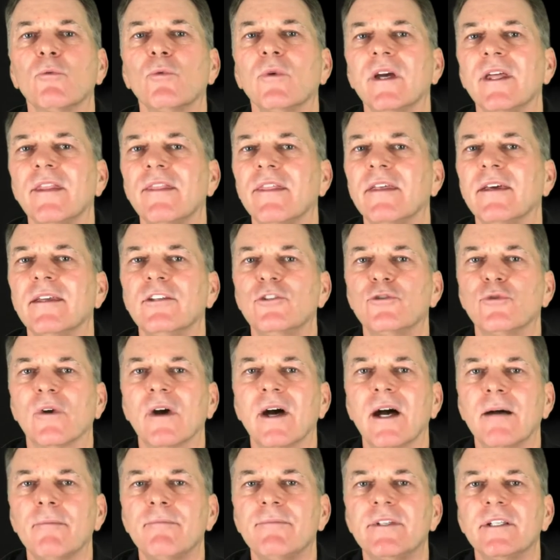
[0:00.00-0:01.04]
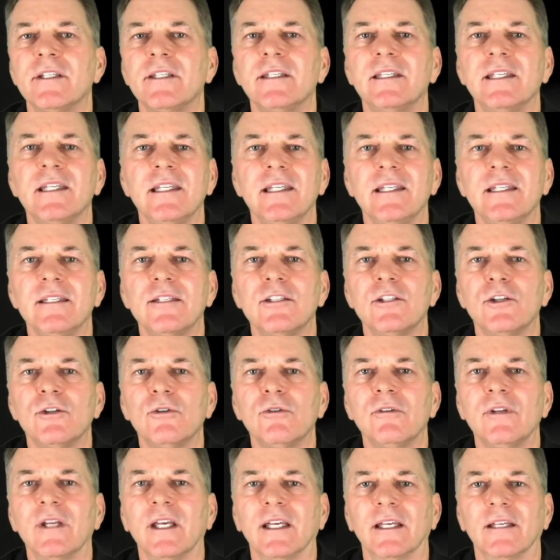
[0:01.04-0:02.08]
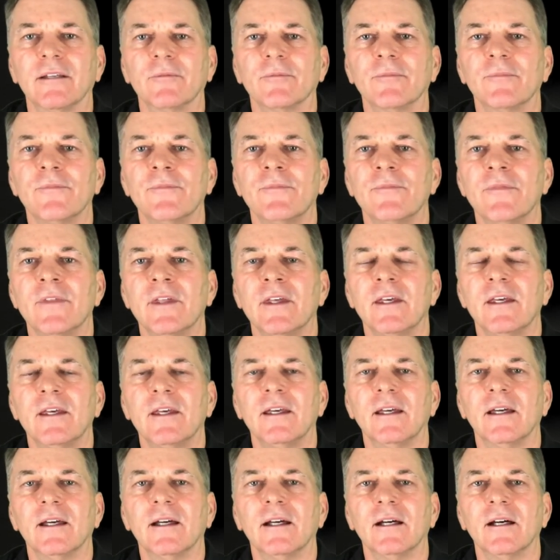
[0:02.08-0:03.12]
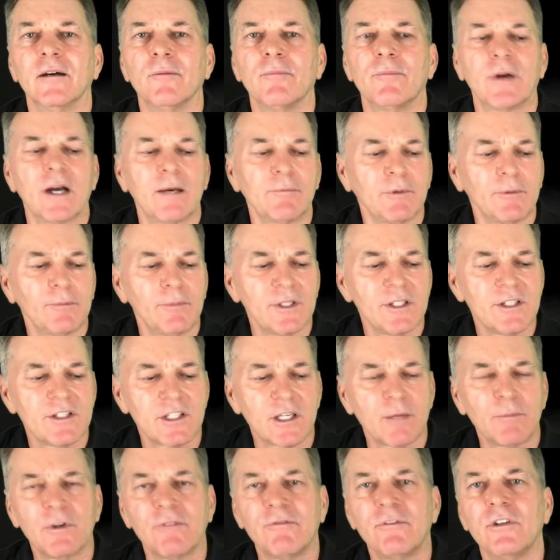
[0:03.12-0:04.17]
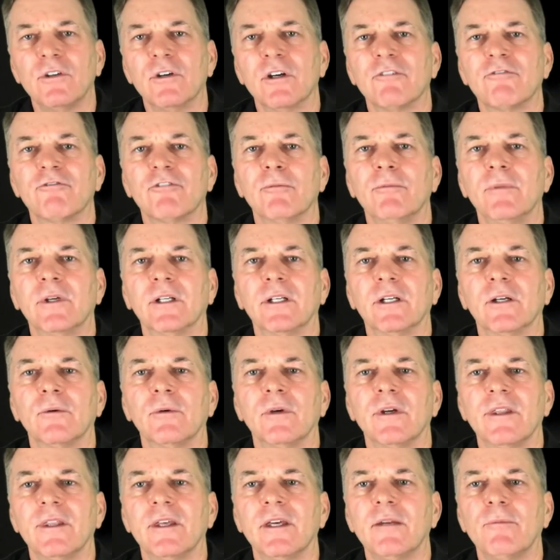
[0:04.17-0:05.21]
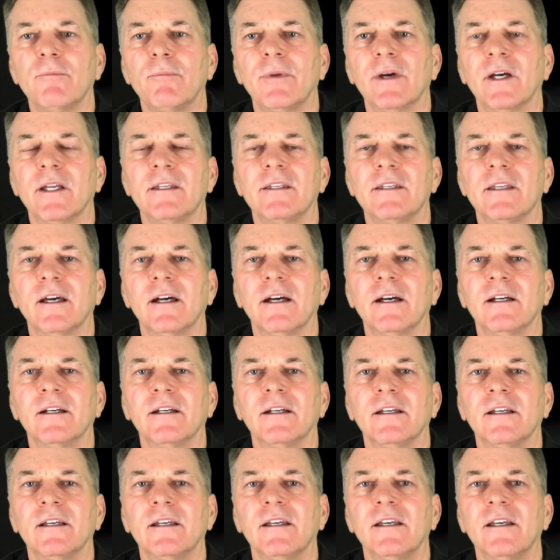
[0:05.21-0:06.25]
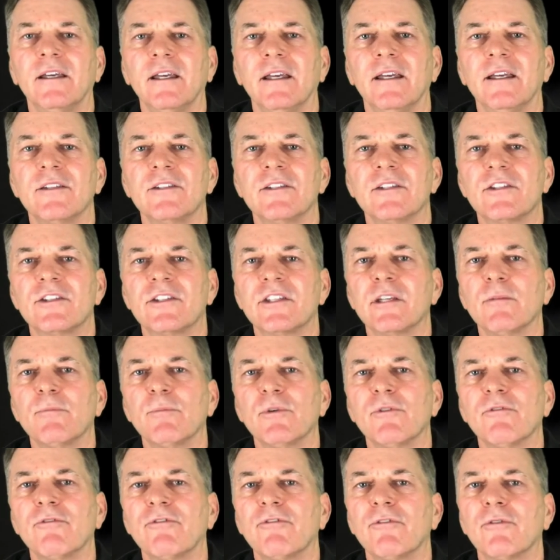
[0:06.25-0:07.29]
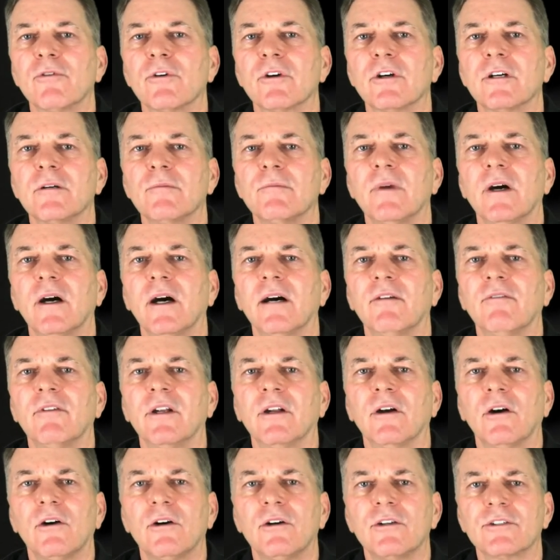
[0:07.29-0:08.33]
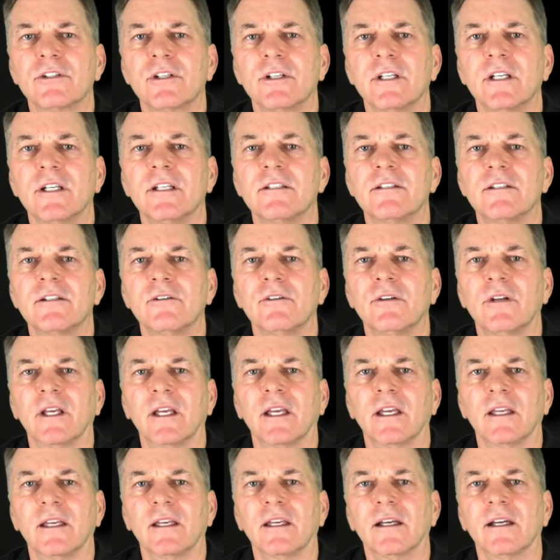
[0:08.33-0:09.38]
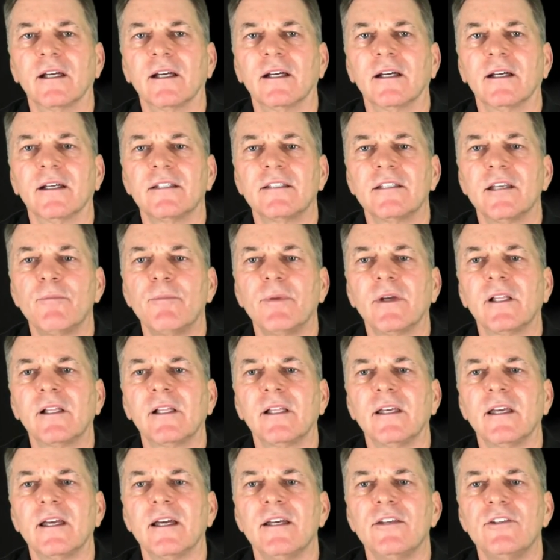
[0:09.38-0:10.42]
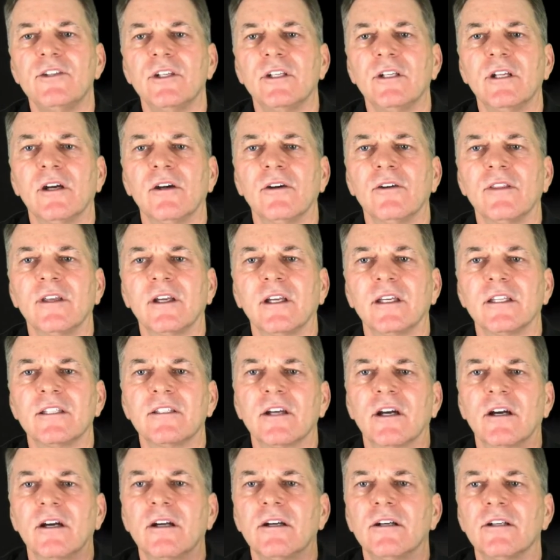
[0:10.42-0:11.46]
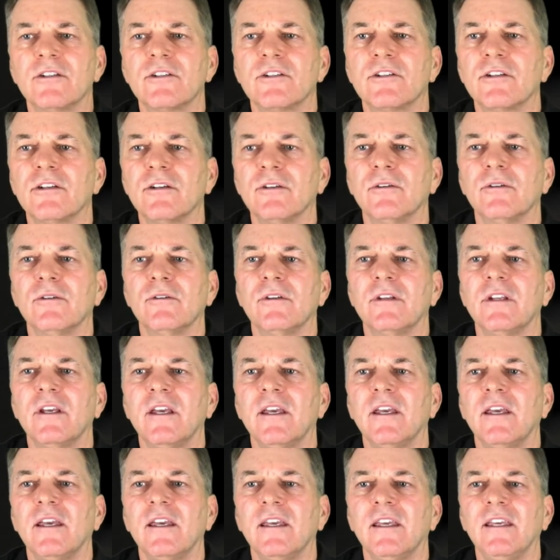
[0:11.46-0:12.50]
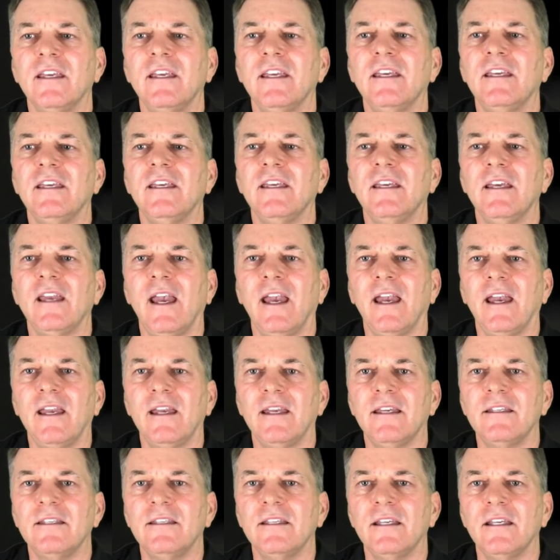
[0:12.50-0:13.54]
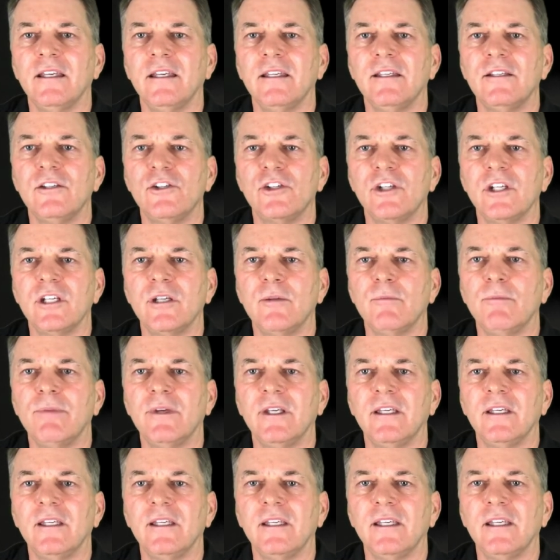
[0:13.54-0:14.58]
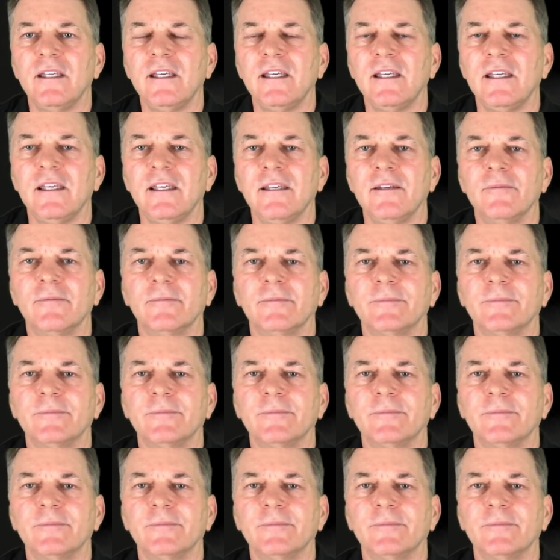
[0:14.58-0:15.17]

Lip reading: with dropped D tuning. Probably some of you are familiar with it, but it's a simple form of an alternate tuning. Typically, as you know, the guitar is tuned E, A, D, G, B, E.